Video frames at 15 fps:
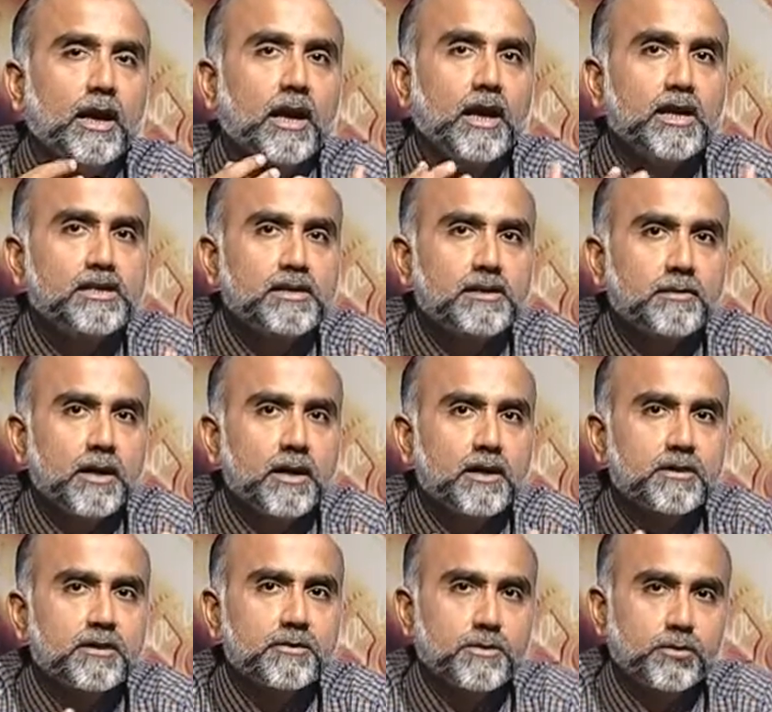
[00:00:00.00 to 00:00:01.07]
As an
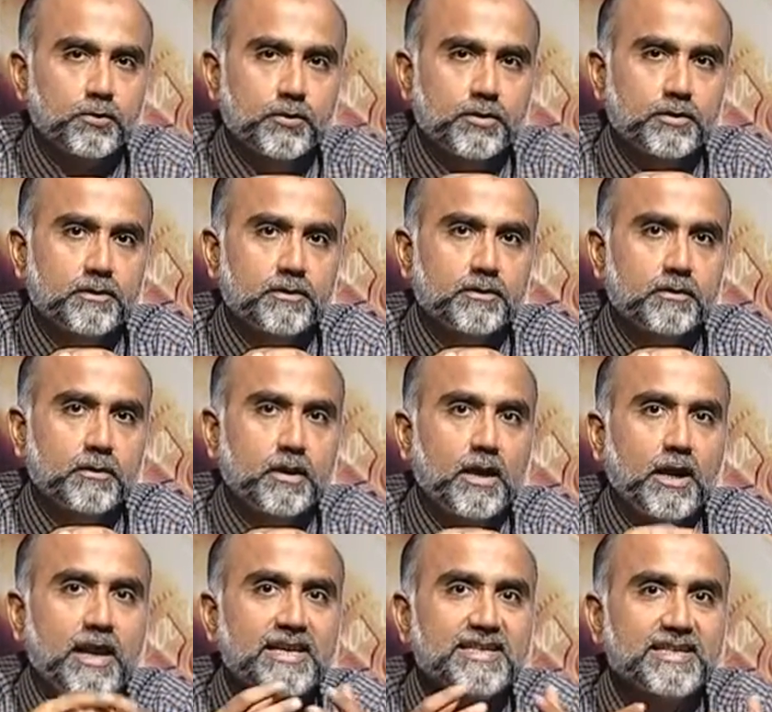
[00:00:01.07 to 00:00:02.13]
entrepreneur,
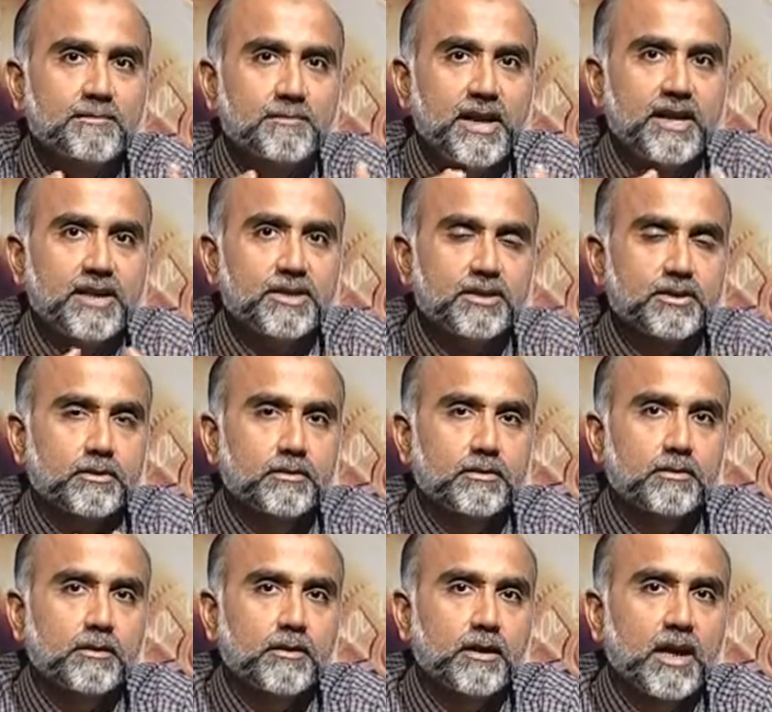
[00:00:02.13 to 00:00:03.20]
as a manager,
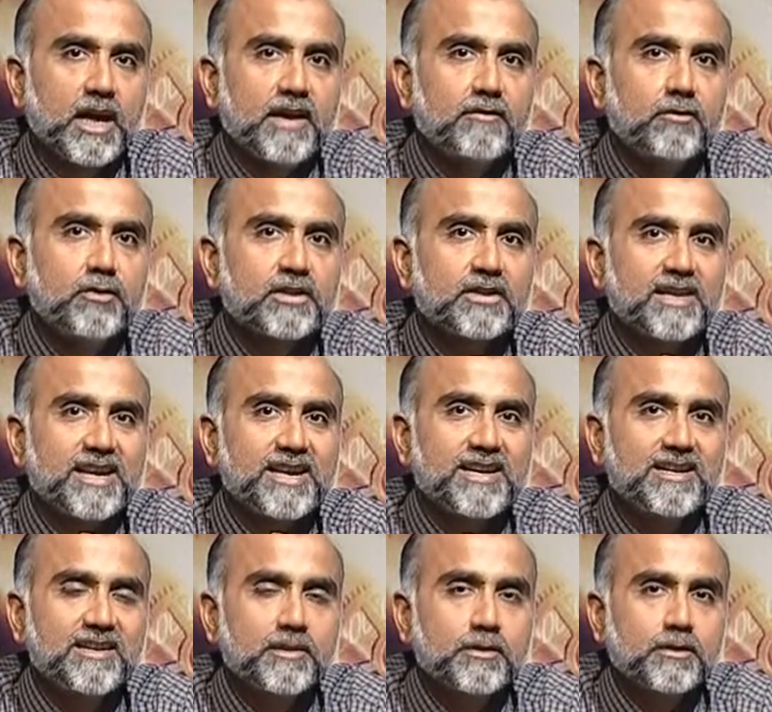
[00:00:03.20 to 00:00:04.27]
have you decided
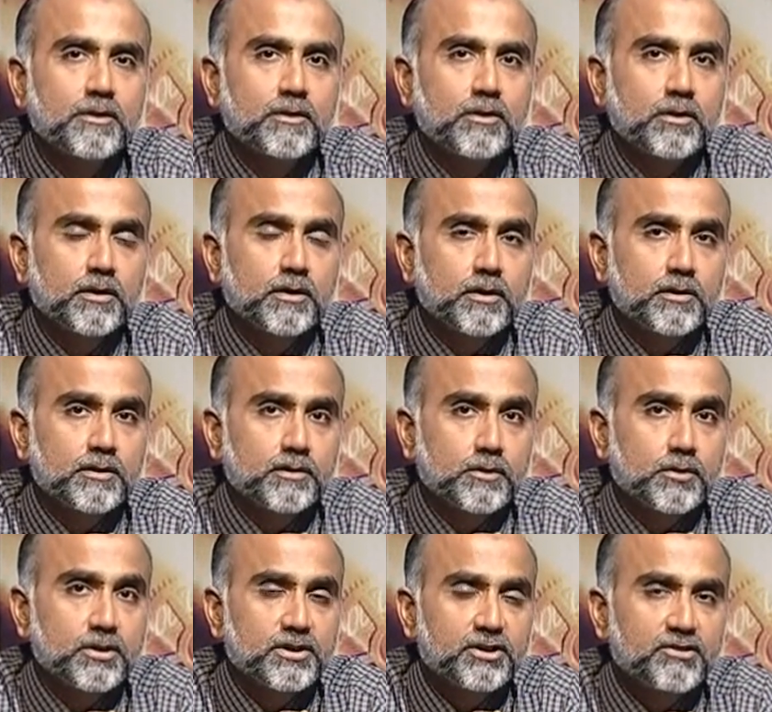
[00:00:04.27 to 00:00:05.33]
the
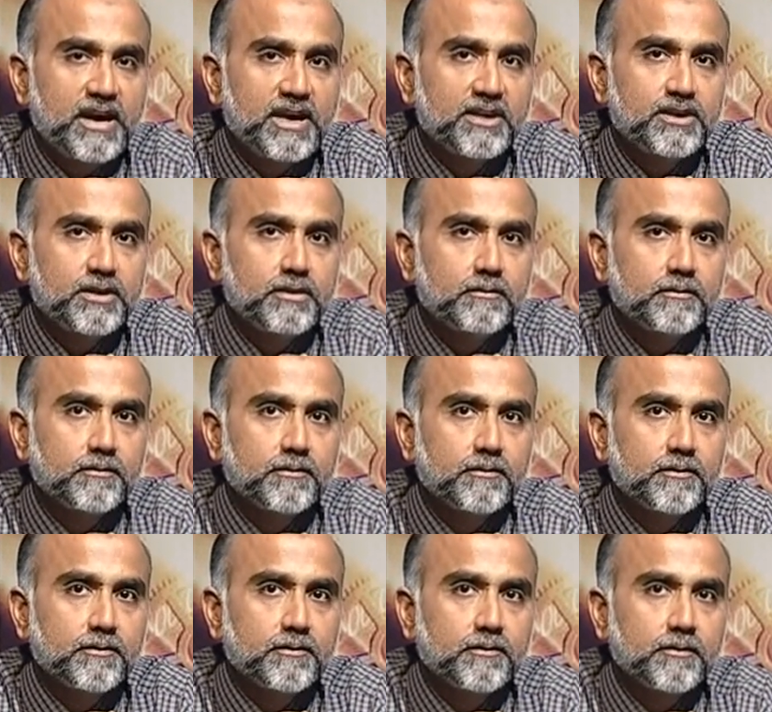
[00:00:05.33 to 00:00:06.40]
good strategy?
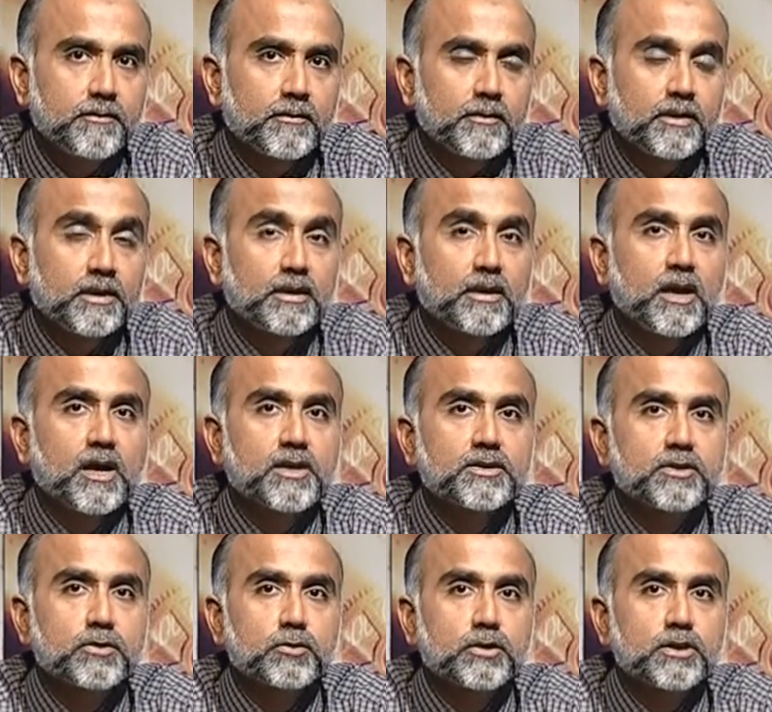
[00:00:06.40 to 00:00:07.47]
The answer
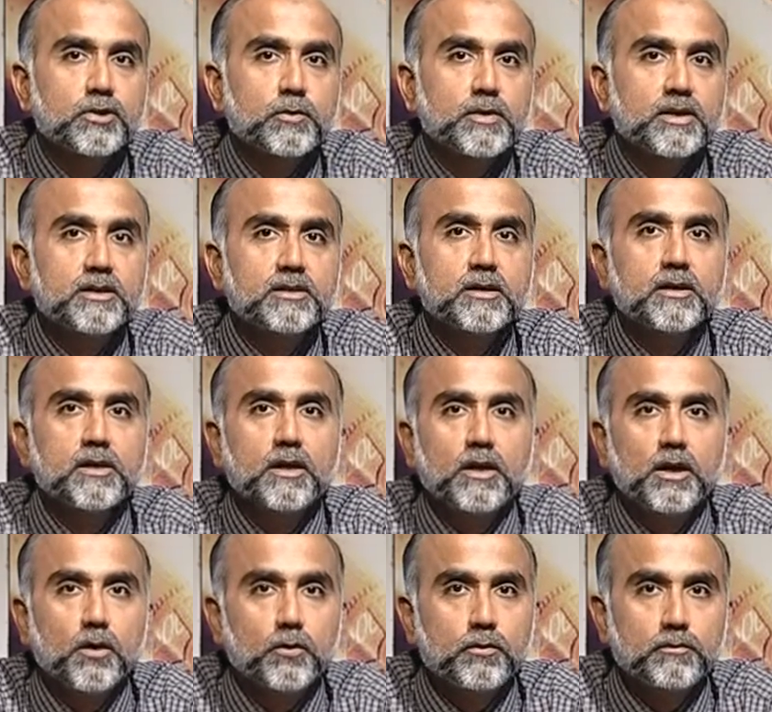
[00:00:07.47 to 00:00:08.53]
to this one is
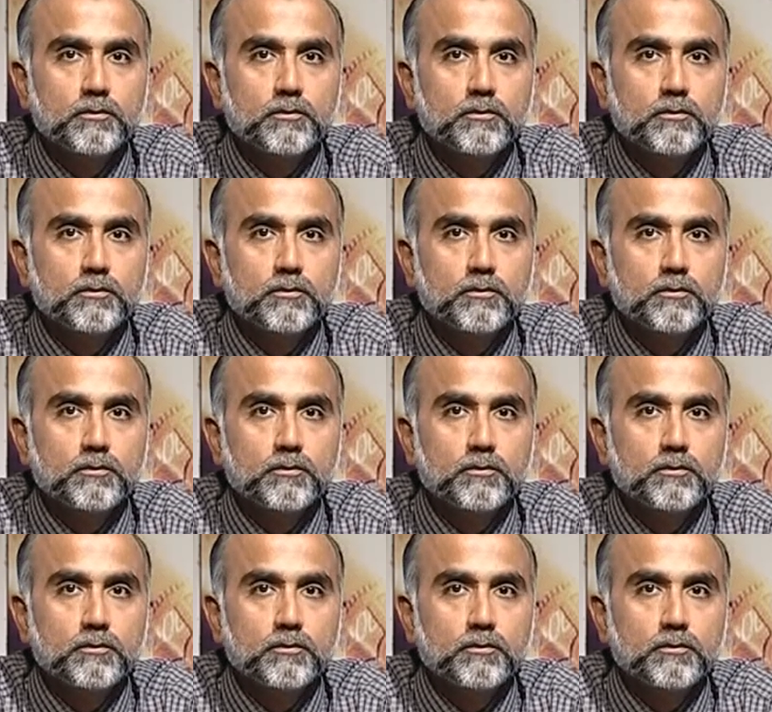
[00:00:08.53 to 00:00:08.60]
no.